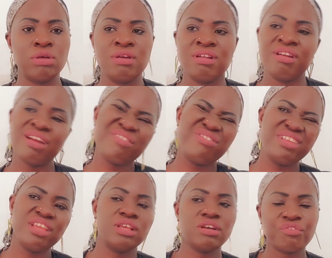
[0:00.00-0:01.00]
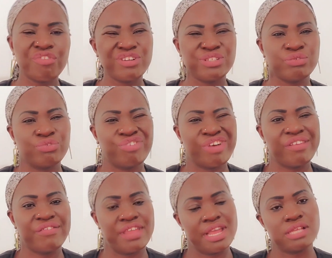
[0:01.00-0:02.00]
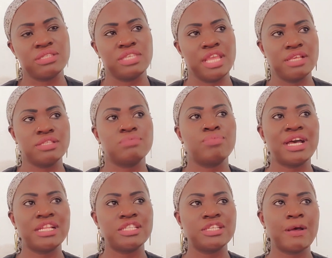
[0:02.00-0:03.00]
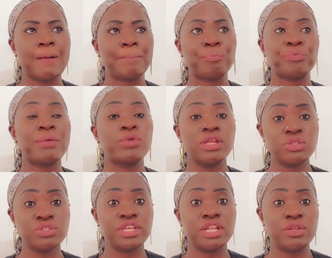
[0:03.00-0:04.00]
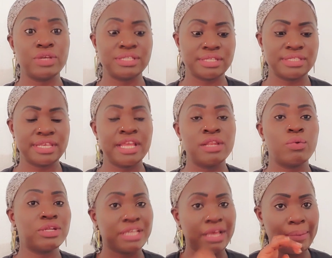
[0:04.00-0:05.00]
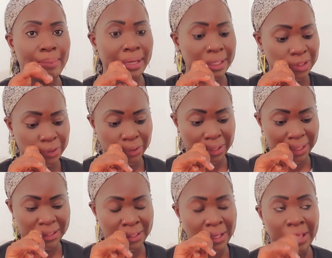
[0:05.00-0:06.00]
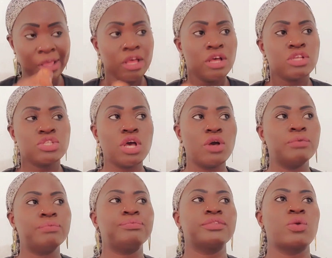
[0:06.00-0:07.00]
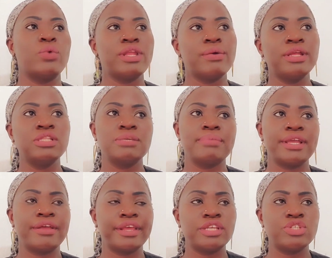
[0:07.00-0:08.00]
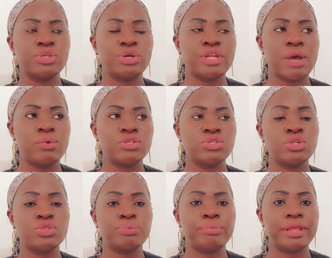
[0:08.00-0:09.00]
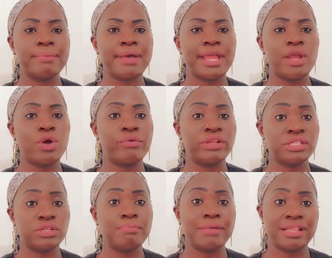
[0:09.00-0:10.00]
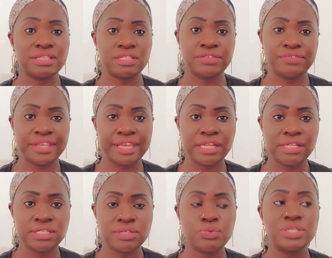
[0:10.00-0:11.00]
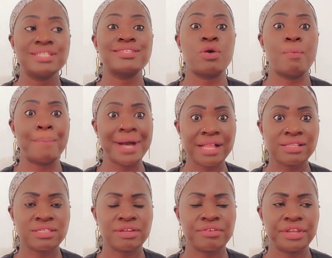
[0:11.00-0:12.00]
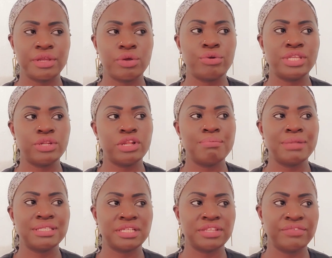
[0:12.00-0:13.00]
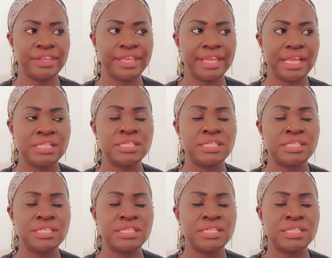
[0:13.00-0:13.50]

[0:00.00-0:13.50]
roughly 4 to 5 years. Yes, but I'm going to tell you, as I said, what happened to that. So when I went to immigration, I was told to bring my original birth certificate, which is compulsory. Original birth certificate,